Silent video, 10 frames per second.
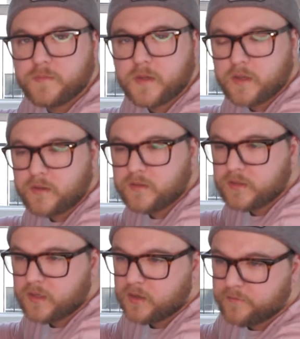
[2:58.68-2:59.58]
because
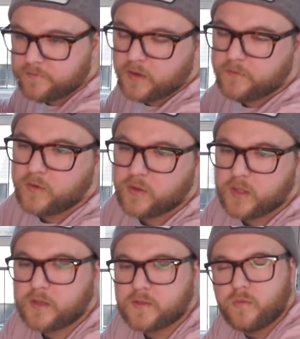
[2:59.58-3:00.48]
of a few
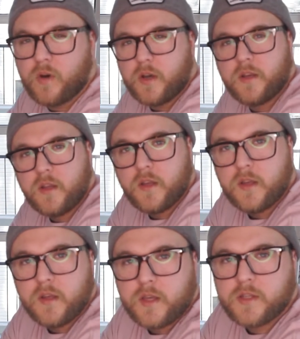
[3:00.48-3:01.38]
things. One, it